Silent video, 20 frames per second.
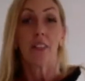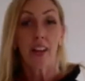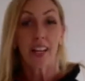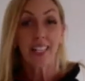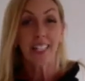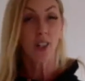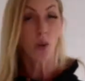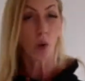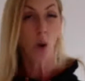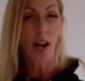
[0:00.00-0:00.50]

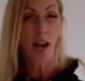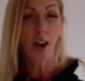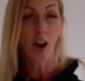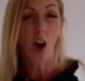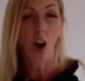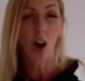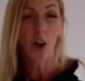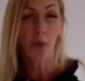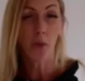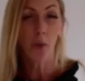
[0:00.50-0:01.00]
That's quite
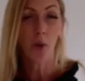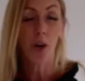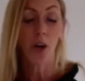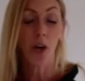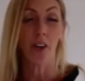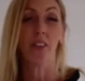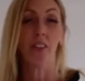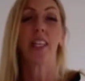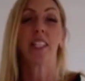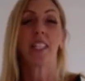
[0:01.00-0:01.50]
hard work.
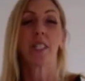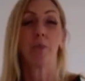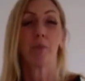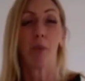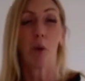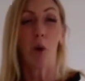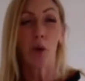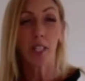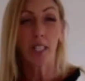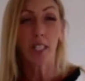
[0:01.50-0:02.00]
That's the
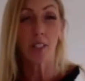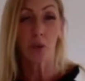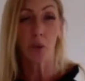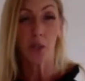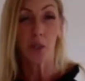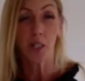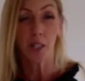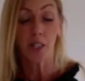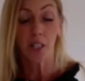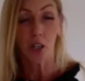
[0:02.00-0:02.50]
bodies
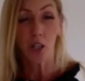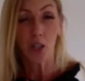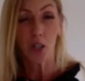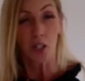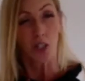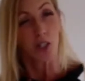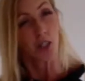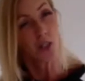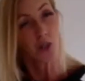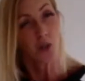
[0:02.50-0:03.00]
are under
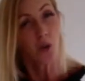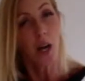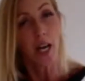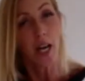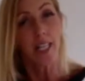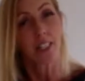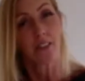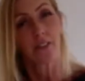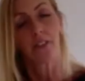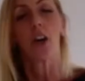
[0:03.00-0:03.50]

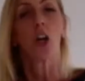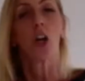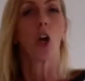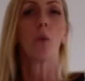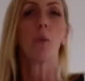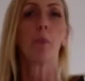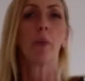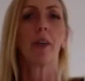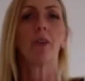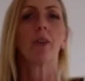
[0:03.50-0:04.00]
stress for a
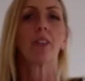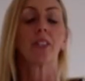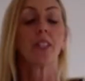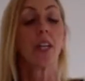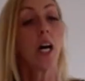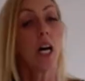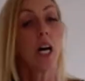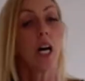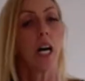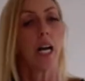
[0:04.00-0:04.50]
long period of
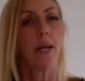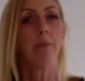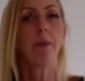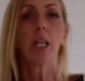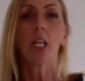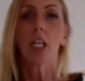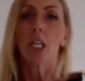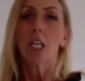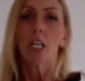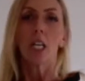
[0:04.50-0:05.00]

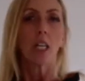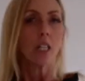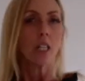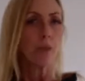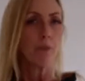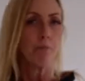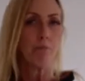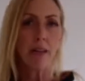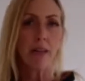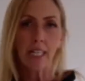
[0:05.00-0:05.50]
time.
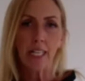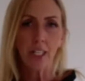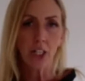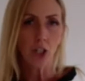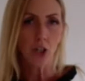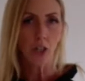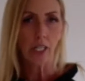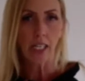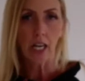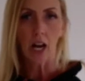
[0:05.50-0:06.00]

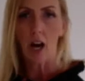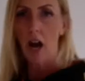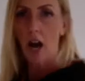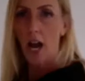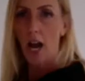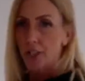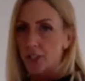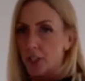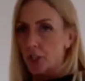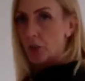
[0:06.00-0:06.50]
Military
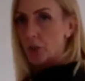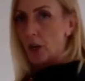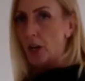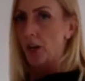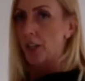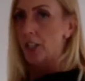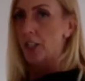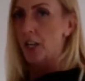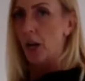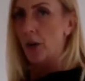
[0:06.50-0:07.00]
guys who are,
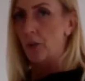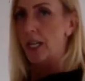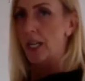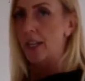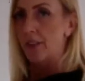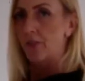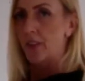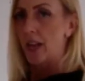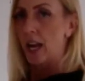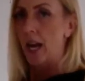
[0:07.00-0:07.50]

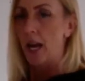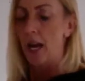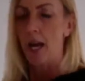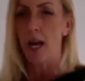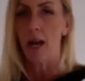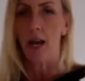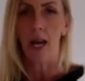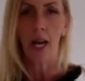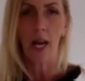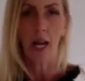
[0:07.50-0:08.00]
in
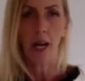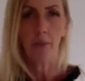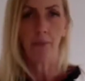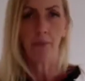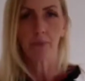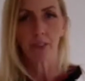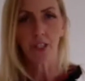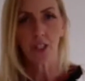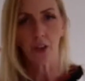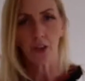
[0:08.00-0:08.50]
their
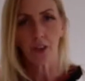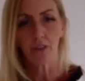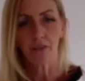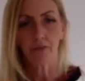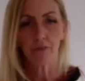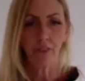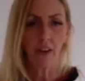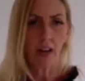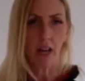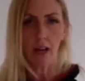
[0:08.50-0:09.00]
sort of
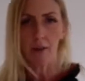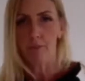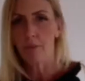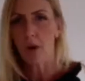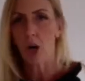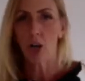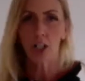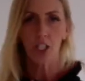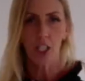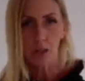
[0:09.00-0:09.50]

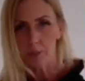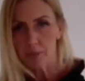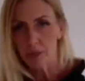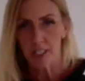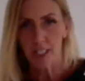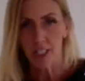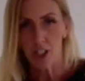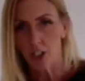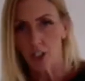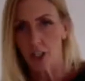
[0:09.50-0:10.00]
marching
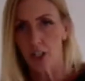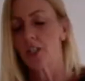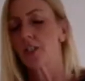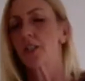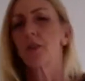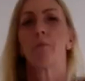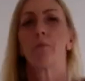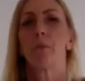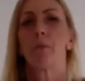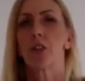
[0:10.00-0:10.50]

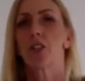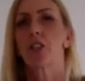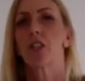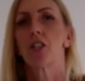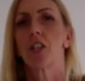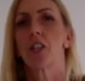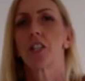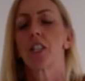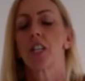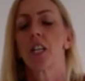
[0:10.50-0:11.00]
positions and
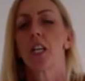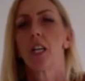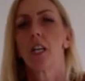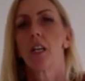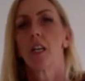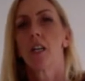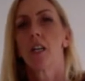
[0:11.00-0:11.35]
postures.